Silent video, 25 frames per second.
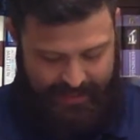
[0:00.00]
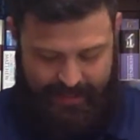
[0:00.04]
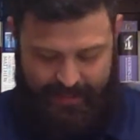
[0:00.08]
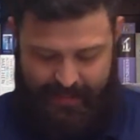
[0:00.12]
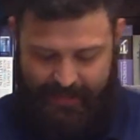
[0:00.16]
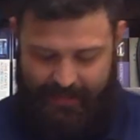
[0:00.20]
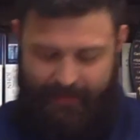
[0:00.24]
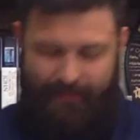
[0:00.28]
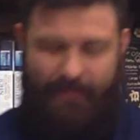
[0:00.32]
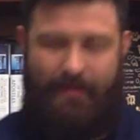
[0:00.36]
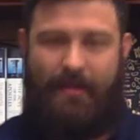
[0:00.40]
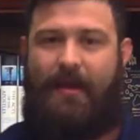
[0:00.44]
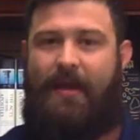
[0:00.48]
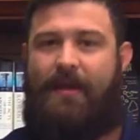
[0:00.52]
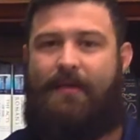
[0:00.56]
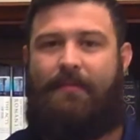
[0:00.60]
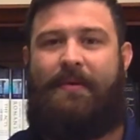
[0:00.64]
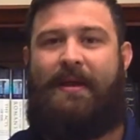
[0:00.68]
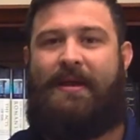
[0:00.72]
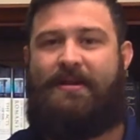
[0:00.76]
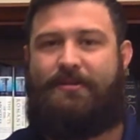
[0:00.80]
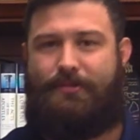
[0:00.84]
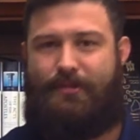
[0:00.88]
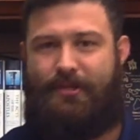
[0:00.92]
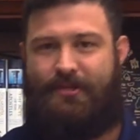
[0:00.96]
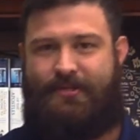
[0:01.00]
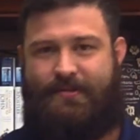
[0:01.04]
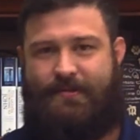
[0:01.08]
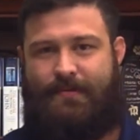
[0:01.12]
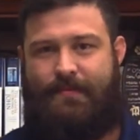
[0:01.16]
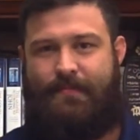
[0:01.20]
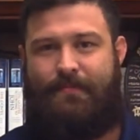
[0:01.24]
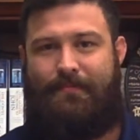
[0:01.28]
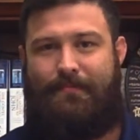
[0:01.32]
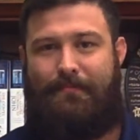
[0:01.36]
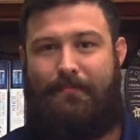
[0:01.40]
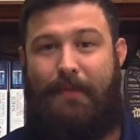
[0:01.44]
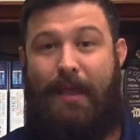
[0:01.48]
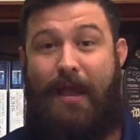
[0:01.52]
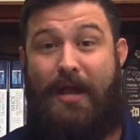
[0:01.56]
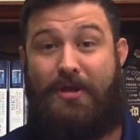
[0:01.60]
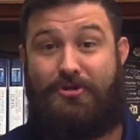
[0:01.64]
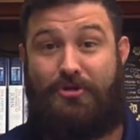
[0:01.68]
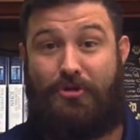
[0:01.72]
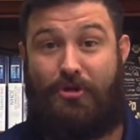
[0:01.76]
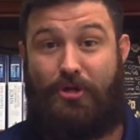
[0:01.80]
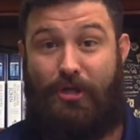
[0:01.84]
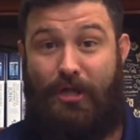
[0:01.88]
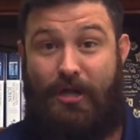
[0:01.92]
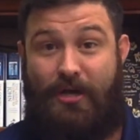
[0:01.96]
look, hey, let me ask you this: How's
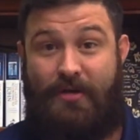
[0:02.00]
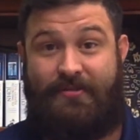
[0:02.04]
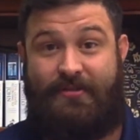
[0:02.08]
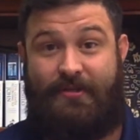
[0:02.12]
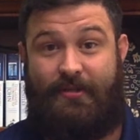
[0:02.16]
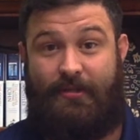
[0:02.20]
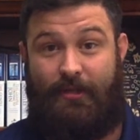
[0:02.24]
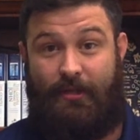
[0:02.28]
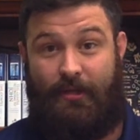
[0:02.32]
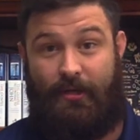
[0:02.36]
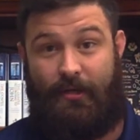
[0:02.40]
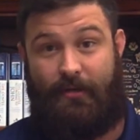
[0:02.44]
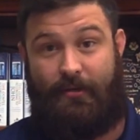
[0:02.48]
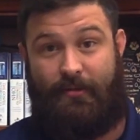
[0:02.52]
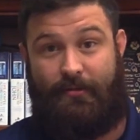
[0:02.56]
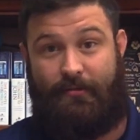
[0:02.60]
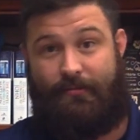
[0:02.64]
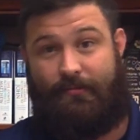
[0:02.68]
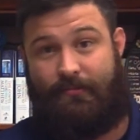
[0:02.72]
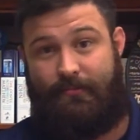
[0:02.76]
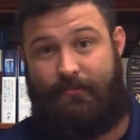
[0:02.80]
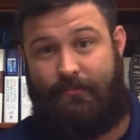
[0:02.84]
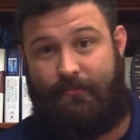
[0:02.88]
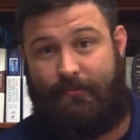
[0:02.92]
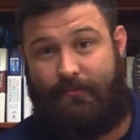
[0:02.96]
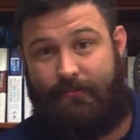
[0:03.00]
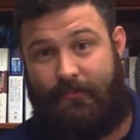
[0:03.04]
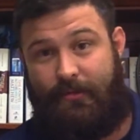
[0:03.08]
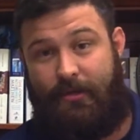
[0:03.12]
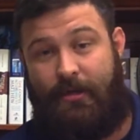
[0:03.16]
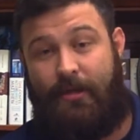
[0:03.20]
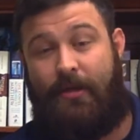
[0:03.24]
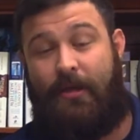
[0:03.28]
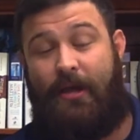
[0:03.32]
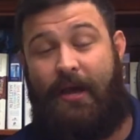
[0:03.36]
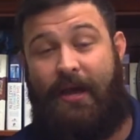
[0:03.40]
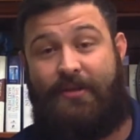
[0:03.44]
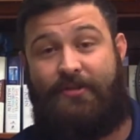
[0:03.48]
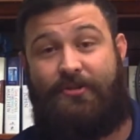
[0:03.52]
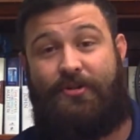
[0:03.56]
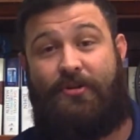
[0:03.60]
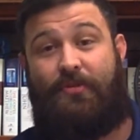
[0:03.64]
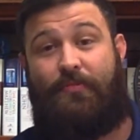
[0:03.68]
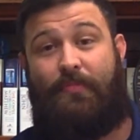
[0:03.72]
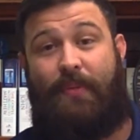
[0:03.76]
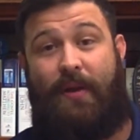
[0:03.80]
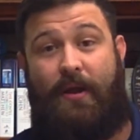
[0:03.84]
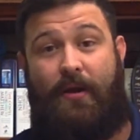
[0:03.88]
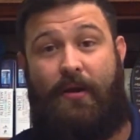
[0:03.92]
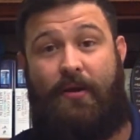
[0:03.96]
your closet look? Has your
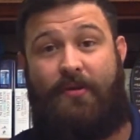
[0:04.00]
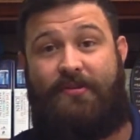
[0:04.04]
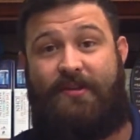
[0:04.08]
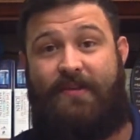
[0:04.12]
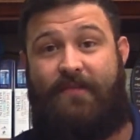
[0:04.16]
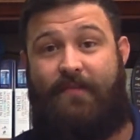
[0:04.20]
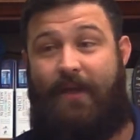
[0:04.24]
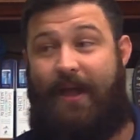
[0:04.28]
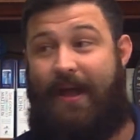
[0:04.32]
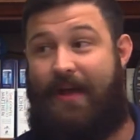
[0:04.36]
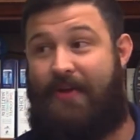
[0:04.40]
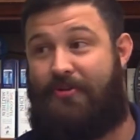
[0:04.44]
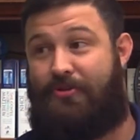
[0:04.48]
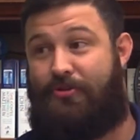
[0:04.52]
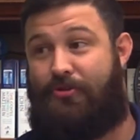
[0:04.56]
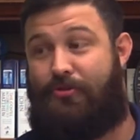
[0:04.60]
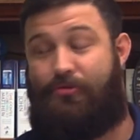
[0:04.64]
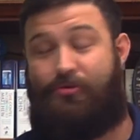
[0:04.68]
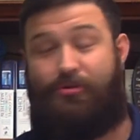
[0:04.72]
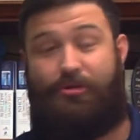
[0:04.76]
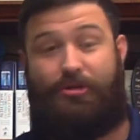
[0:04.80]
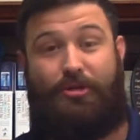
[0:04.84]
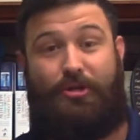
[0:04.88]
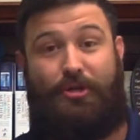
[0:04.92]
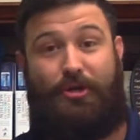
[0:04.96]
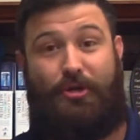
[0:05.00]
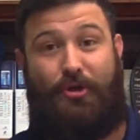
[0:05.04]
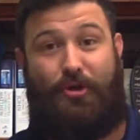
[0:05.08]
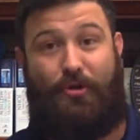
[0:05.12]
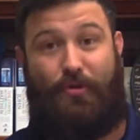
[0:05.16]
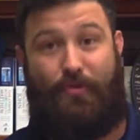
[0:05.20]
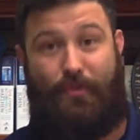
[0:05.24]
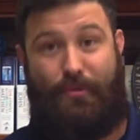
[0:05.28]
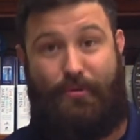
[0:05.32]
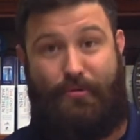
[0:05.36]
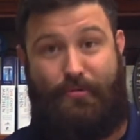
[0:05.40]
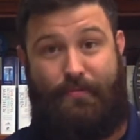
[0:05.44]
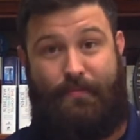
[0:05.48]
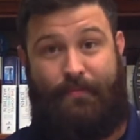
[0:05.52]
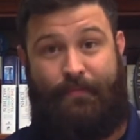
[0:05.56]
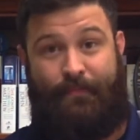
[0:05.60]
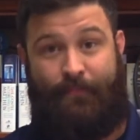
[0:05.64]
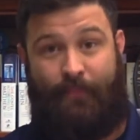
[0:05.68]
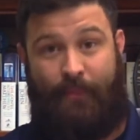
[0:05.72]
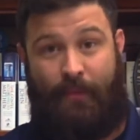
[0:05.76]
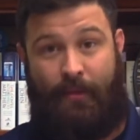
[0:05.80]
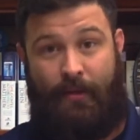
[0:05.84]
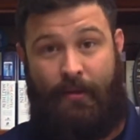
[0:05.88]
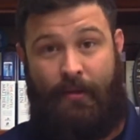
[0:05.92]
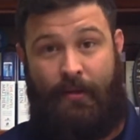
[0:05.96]
parents ever asked you to clean your room?
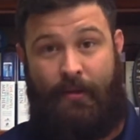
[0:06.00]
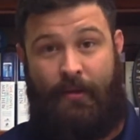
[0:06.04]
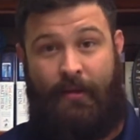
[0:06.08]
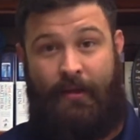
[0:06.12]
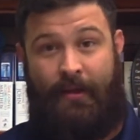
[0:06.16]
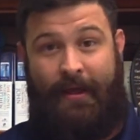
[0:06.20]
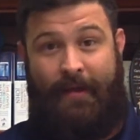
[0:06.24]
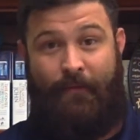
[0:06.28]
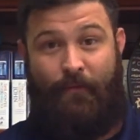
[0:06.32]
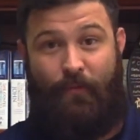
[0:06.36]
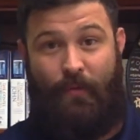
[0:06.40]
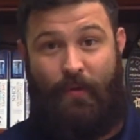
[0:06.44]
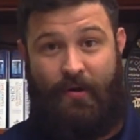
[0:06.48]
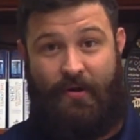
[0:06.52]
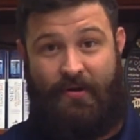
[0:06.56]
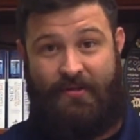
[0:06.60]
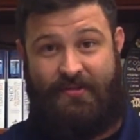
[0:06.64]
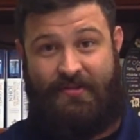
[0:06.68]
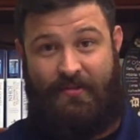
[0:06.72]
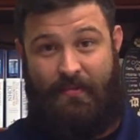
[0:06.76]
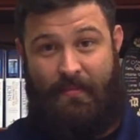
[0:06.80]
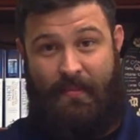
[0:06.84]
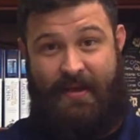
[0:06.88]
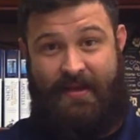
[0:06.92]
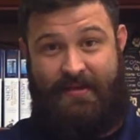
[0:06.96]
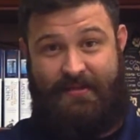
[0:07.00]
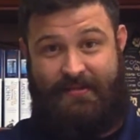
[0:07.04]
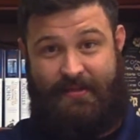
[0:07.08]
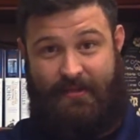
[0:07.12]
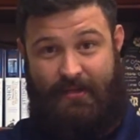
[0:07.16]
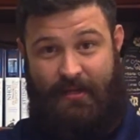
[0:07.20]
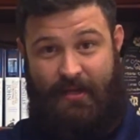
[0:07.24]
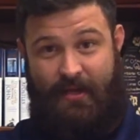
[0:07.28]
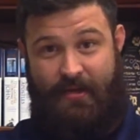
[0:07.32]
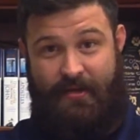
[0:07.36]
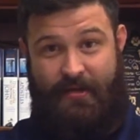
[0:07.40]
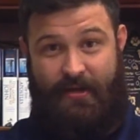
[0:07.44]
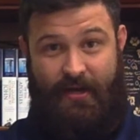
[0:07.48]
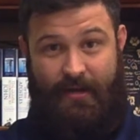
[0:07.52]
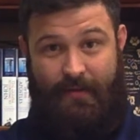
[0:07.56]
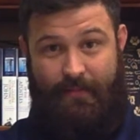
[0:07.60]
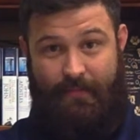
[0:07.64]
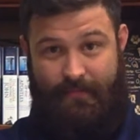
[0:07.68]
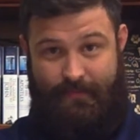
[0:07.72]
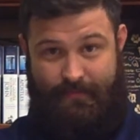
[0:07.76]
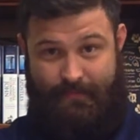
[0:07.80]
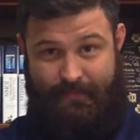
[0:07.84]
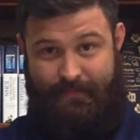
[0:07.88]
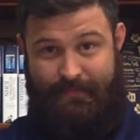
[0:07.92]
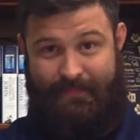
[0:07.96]
And where does the mess end up?
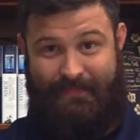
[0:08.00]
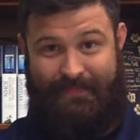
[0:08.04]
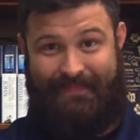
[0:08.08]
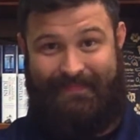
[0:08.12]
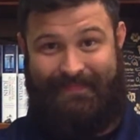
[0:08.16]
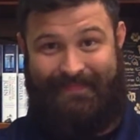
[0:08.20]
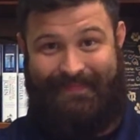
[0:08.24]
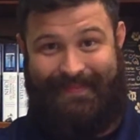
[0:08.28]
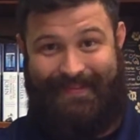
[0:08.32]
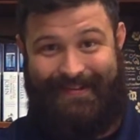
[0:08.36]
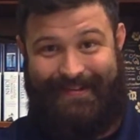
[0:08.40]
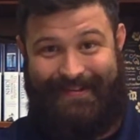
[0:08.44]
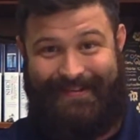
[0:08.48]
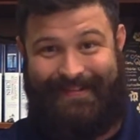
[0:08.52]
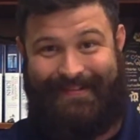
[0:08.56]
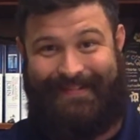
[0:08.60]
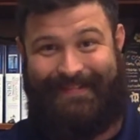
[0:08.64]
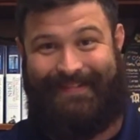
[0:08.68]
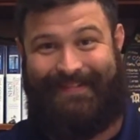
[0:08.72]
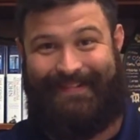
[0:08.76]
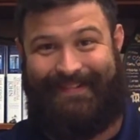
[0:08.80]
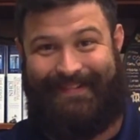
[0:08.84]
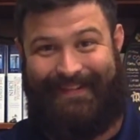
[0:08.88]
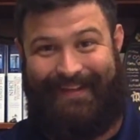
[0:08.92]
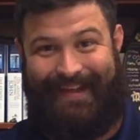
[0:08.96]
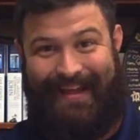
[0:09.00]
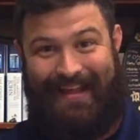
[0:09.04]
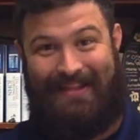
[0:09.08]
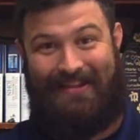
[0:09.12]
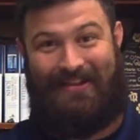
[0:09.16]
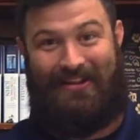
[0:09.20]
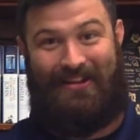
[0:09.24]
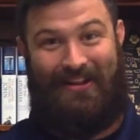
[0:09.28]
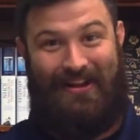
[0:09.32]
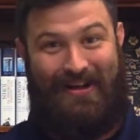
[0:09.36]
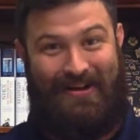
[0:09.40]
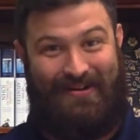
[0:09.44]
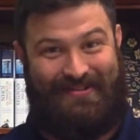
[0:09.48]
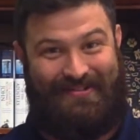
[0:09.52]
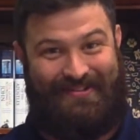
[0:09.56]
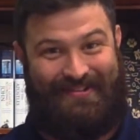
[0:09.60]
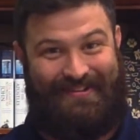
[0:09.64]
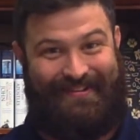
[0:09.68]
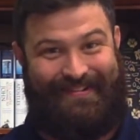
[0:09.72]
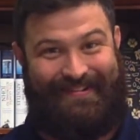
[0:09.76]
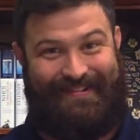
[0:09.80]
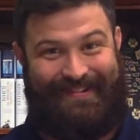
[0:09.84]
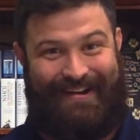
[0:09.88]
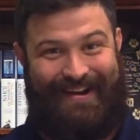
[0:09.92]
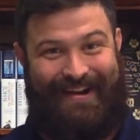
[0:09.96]
In the closet,
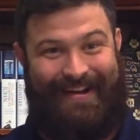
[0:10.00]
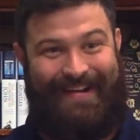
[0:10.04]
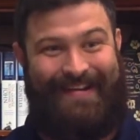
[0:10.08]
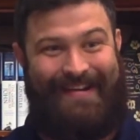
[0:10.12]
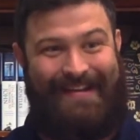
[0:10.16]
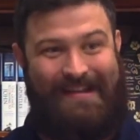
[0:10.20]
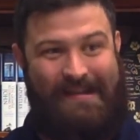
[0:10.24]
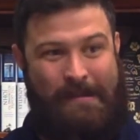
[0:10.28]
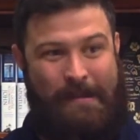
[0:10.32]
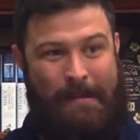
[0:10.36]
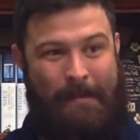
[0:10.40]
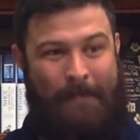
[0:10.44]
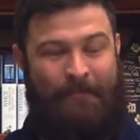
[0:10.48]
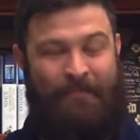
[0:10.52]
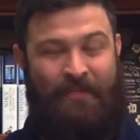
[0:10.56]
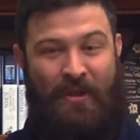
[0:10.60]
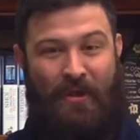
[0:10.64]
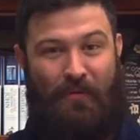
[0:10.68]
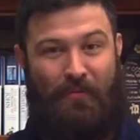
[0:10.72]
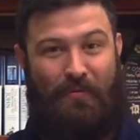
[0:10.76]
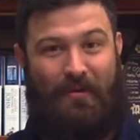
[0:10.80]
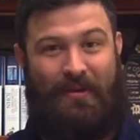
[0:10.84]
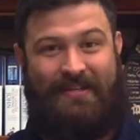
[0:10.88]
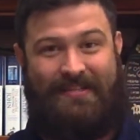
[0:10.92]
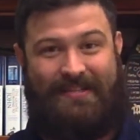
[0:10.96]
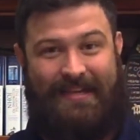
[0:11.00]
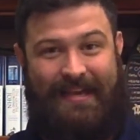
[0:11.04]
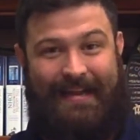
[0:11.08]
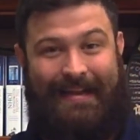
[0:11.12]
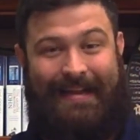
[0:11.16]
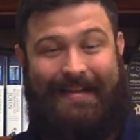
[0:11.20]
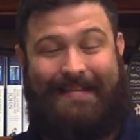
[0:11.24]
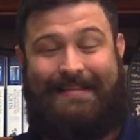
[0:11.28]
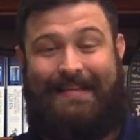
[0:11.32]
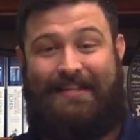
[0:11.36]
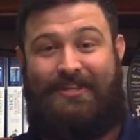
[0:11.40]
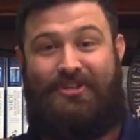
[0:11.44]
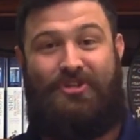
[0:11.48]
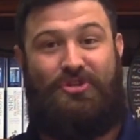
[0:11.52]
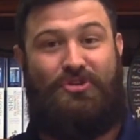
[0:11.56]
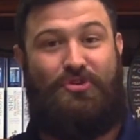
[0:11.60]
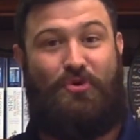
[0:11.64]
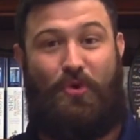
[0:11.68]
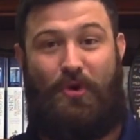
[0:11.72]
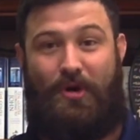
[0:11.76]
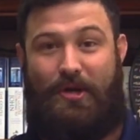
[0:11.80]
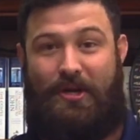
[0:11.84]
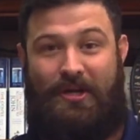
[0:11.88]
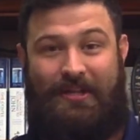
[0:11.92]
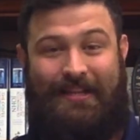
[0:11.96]
right? What is that? That's a
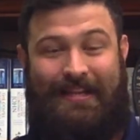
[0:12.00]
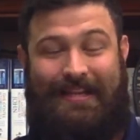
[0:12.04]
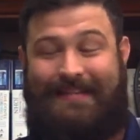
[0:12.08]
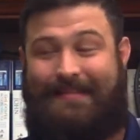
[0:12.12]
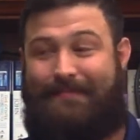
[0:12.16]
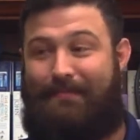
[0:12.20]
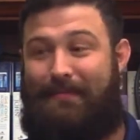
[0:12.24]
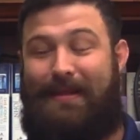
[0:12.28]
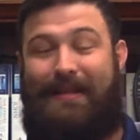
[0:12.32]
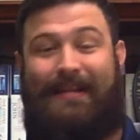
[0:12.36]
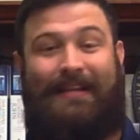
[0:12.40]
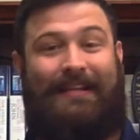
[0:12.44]
shortcut. That is being